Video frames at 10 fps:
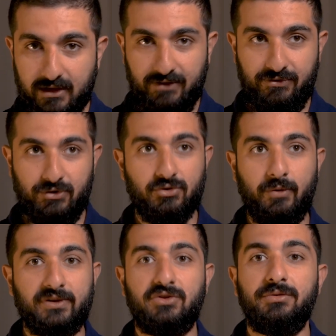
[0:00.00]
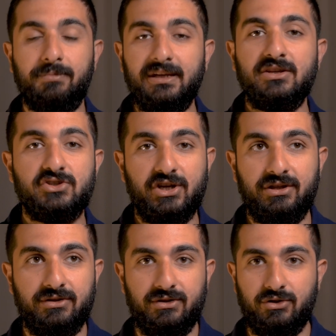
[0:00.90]
If you're going to the beach
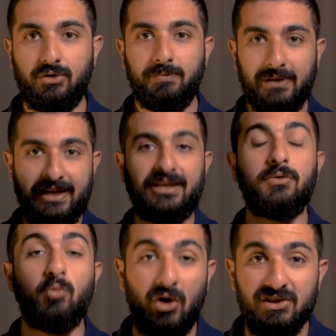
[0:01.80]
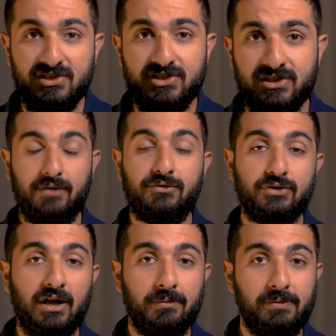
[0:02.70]
and you're applying it once, if you're
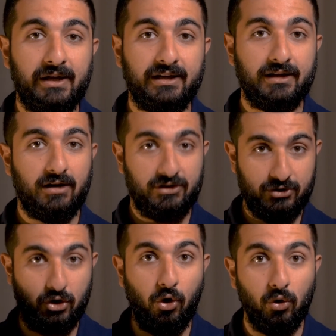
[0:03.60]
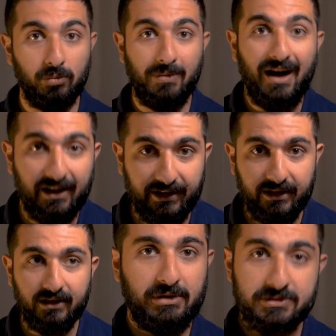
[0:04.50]
not applying it on your whole body
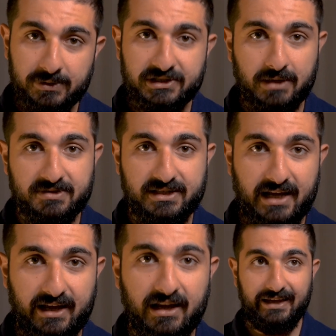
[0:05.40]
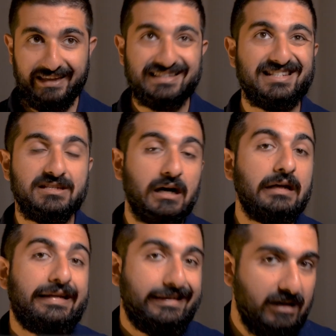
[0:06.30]
multiple times a day, it's
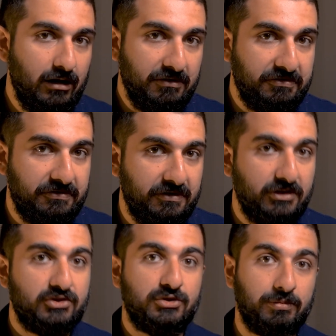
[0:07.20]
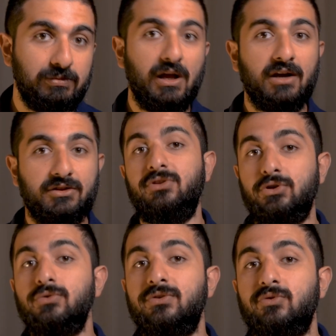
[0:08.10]
not enough to block the
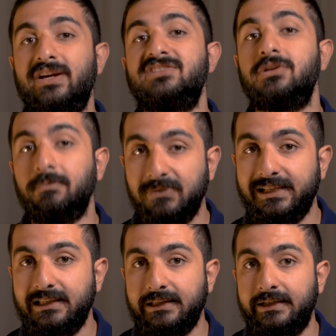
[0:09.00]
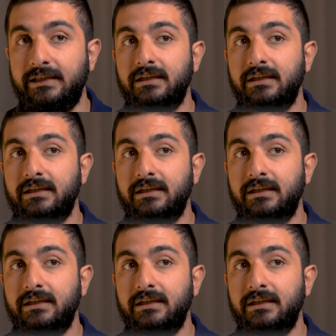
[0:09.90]
UV rays completely.